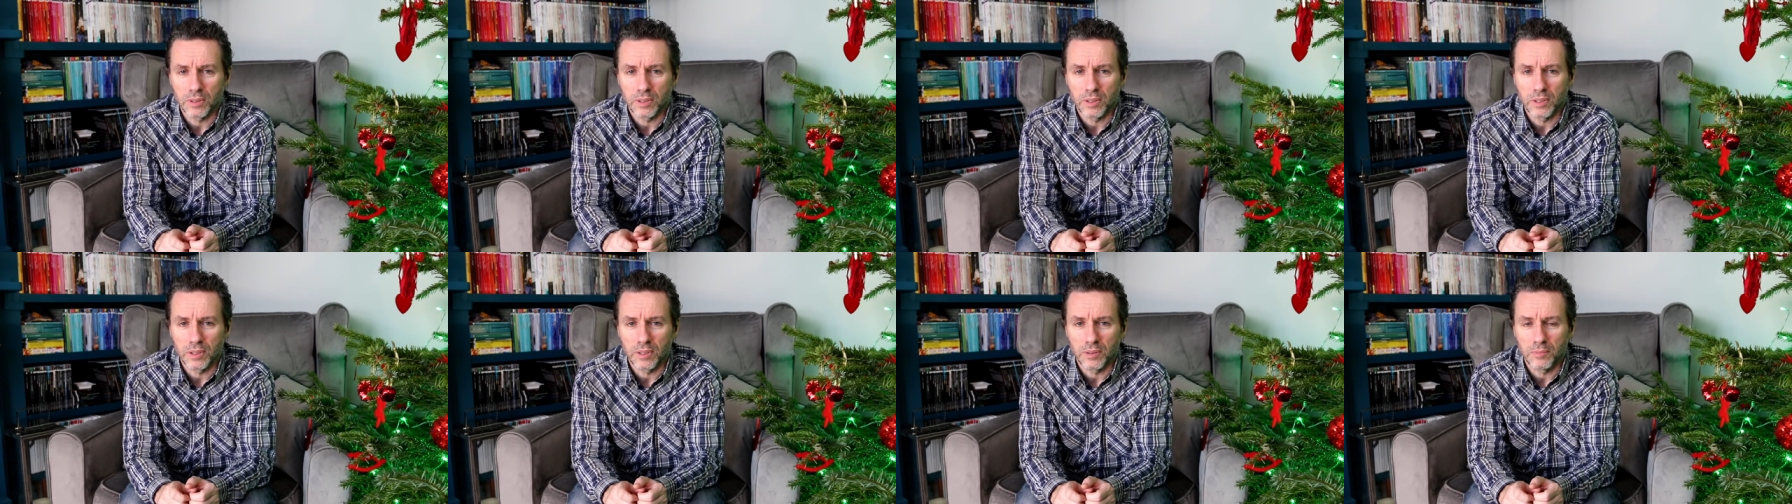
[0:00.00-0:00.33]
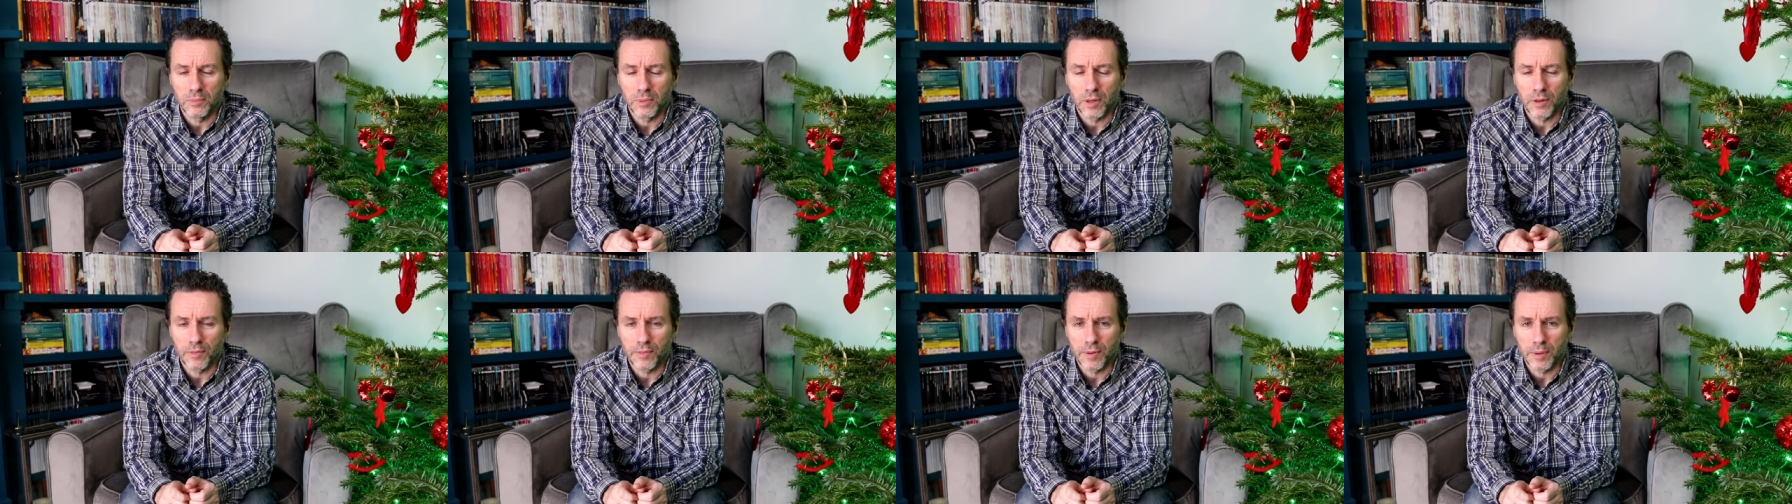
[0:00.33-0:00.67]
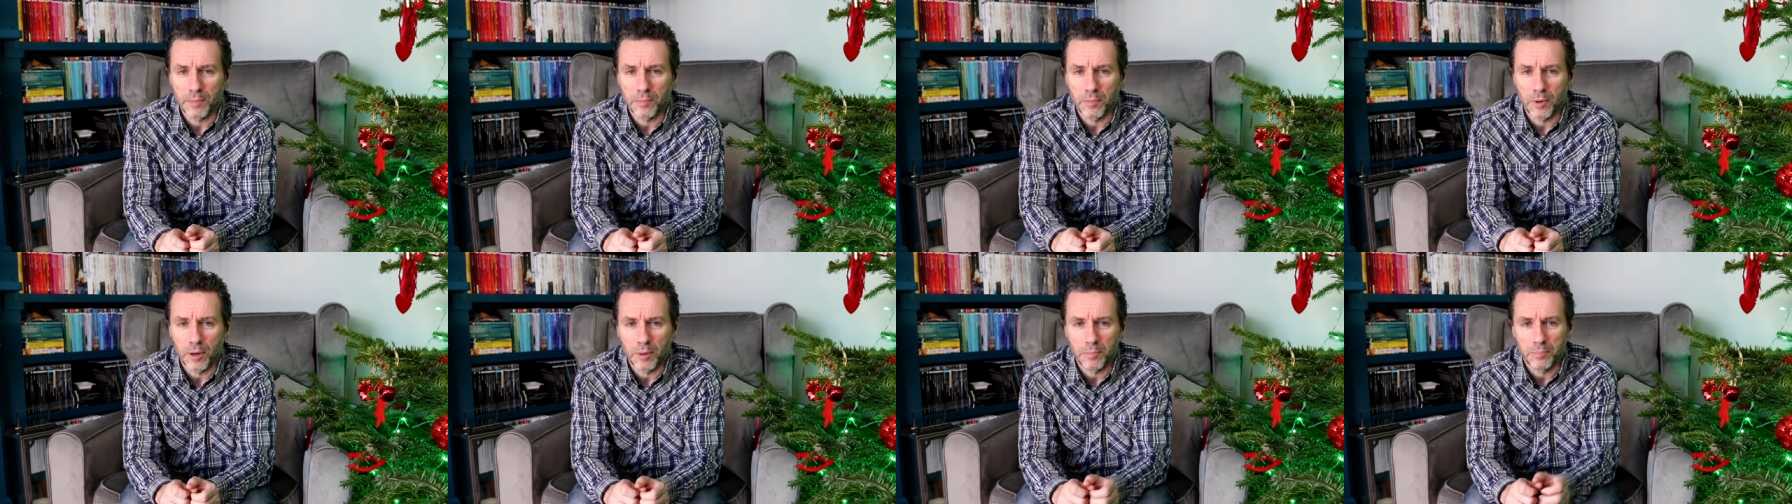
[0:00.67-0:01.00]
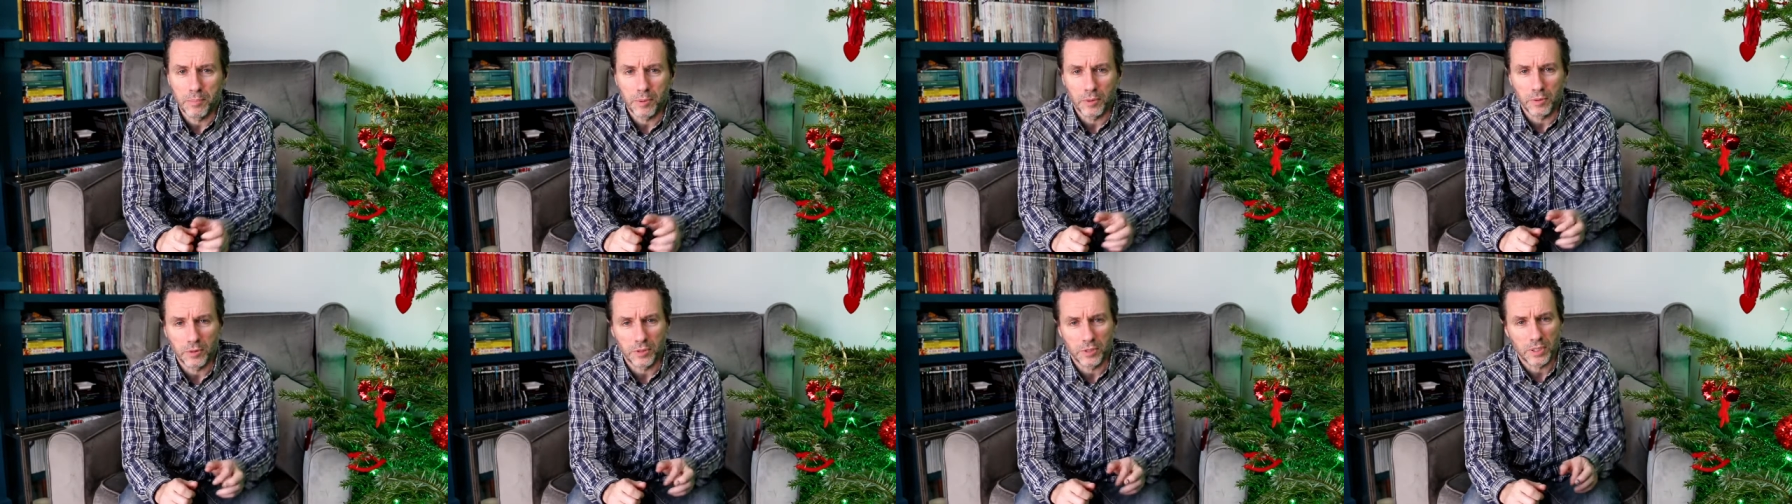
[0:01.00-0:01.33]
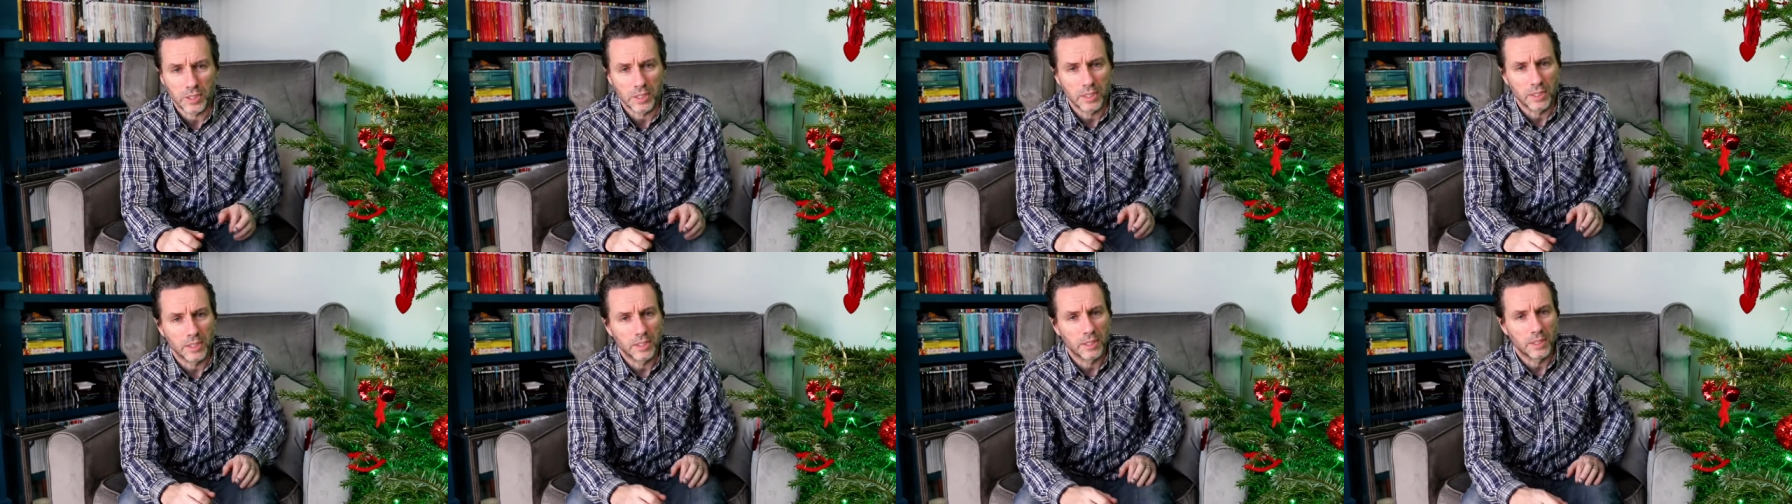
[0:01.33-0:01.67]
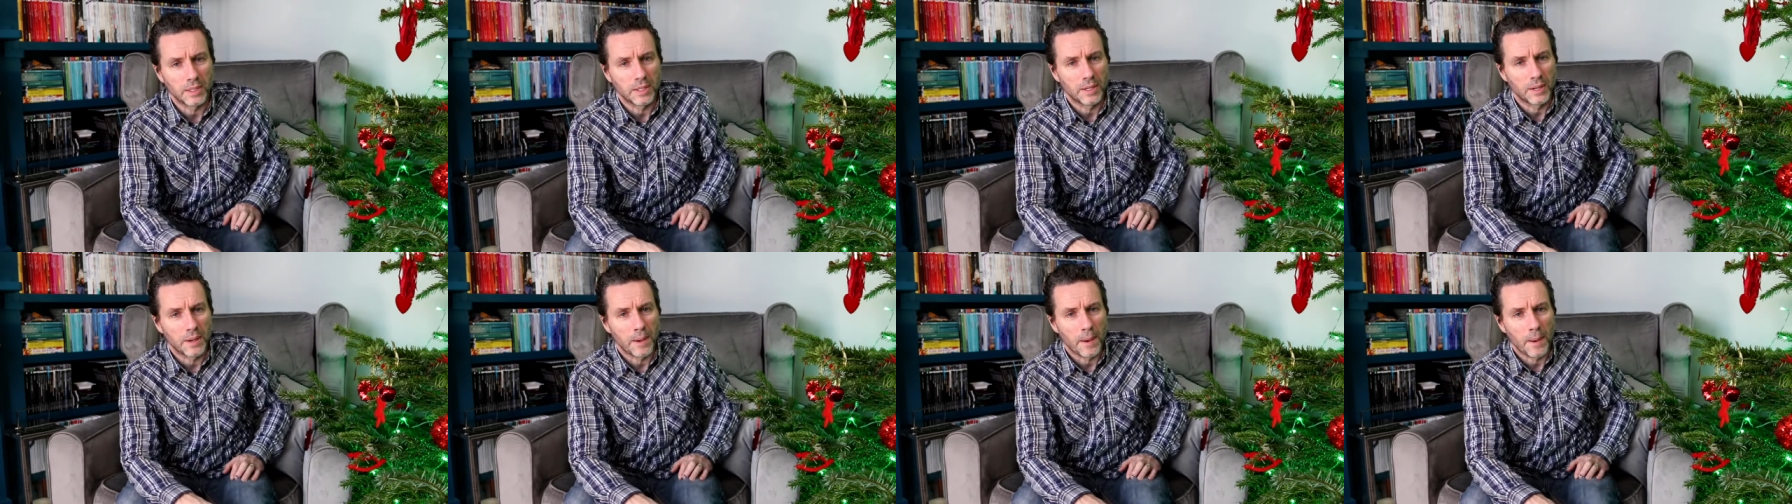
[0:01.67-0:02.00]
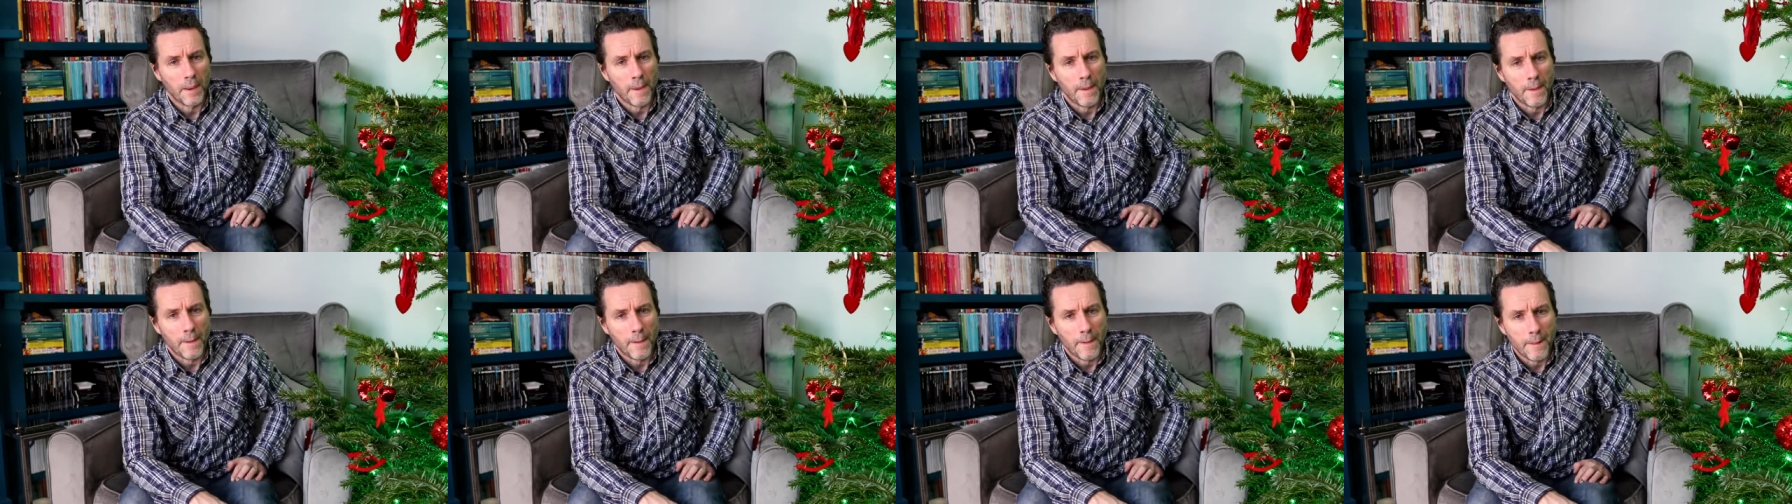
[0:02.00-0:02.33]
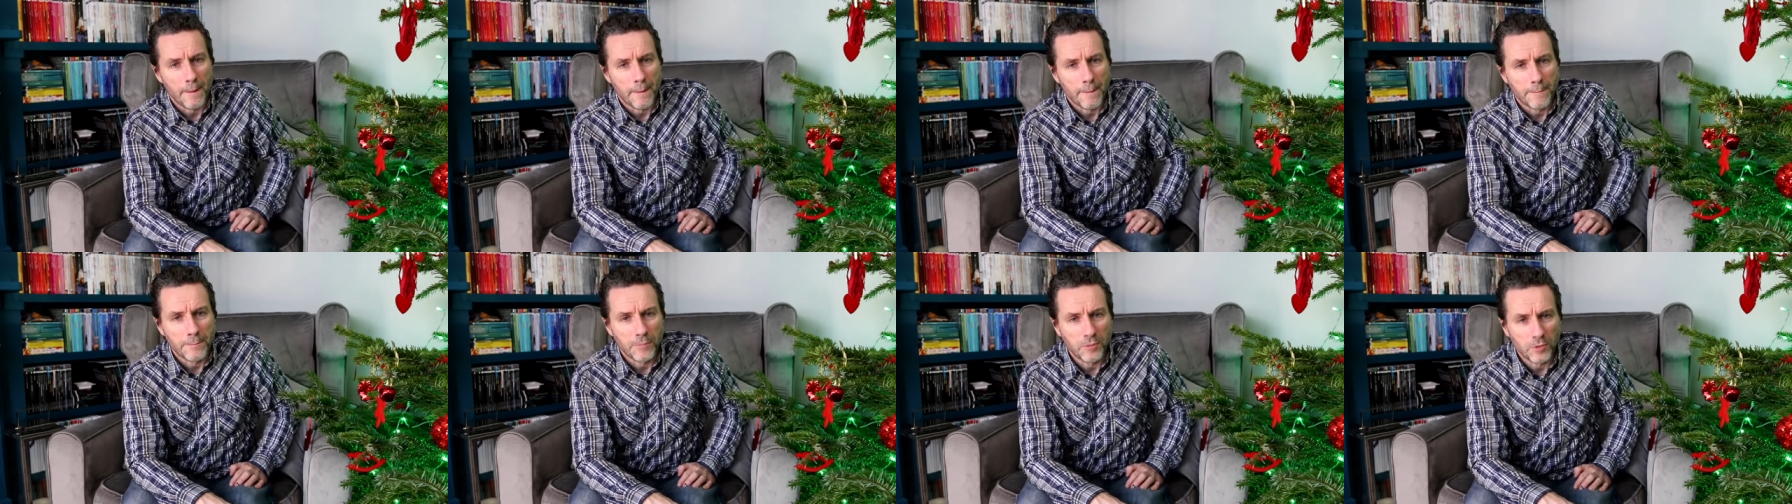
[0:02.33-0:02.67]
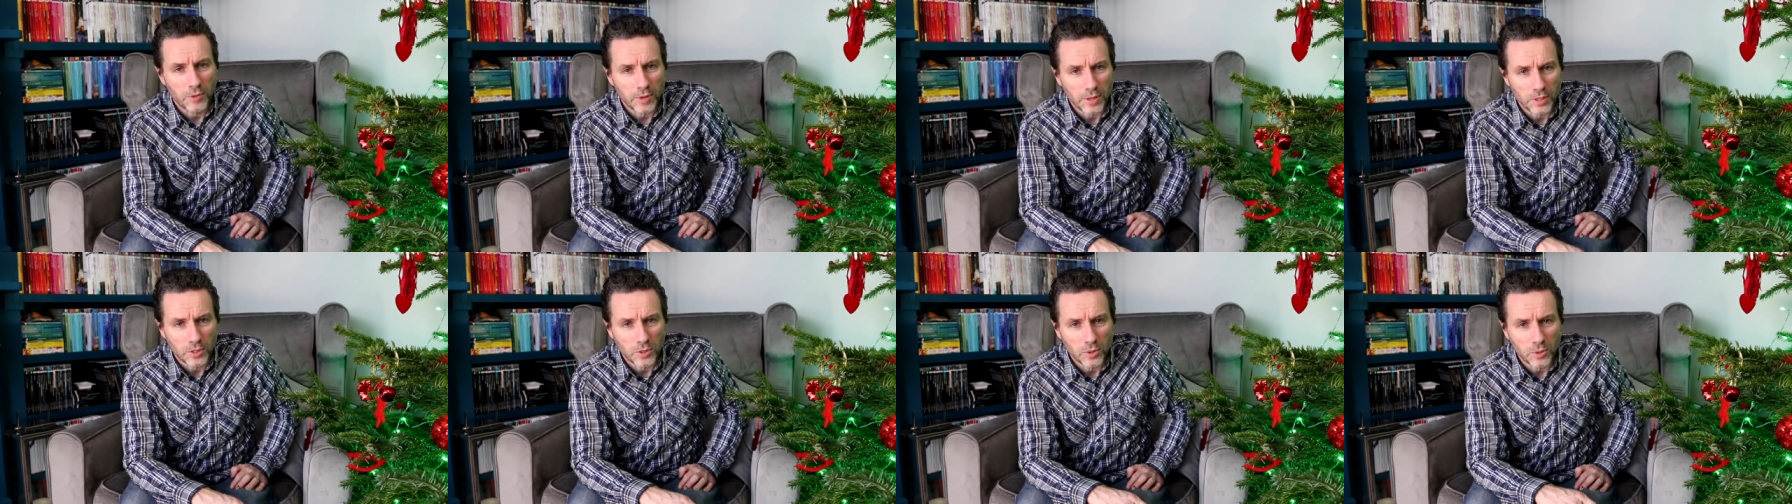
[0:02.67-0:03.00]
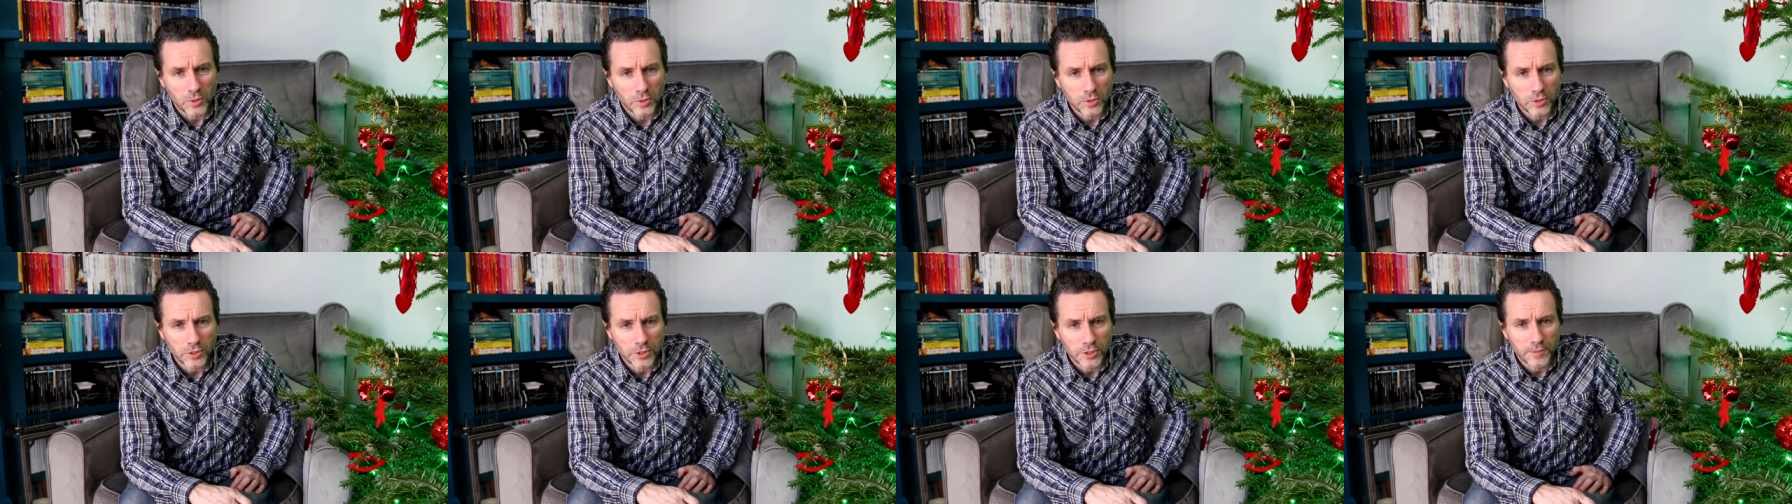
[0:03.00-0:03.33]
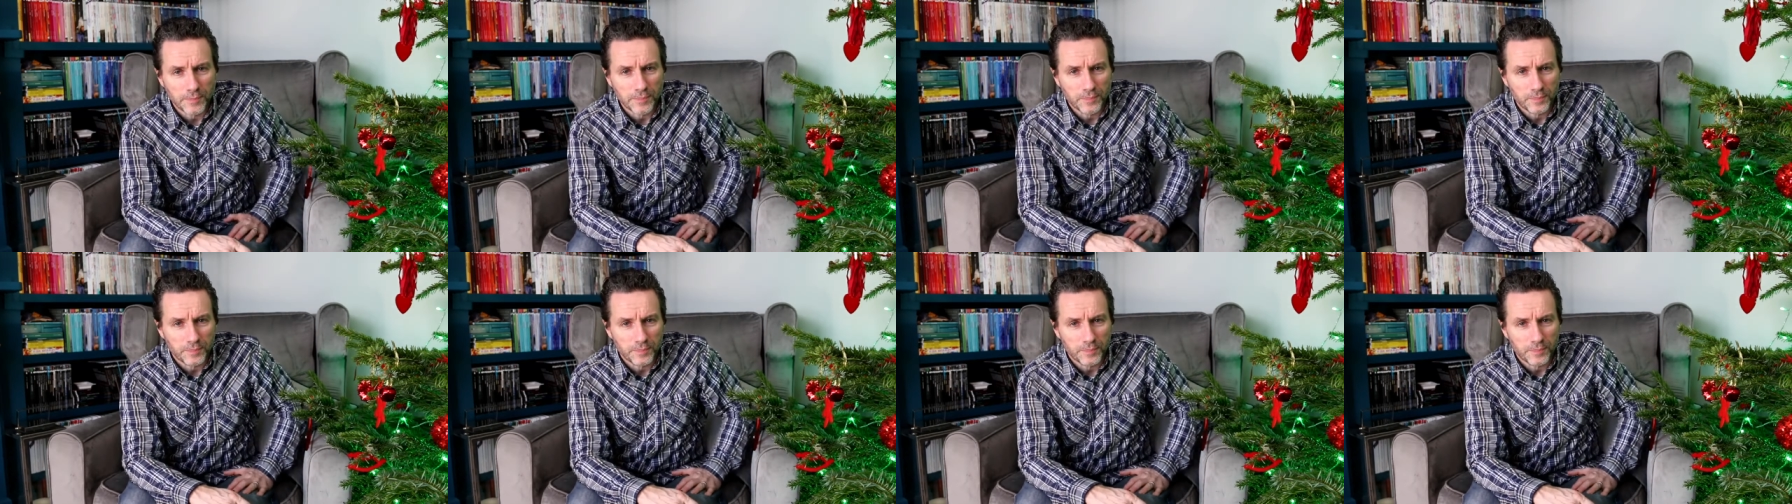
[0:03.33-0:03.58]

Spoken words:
I've had my booster. You had yours?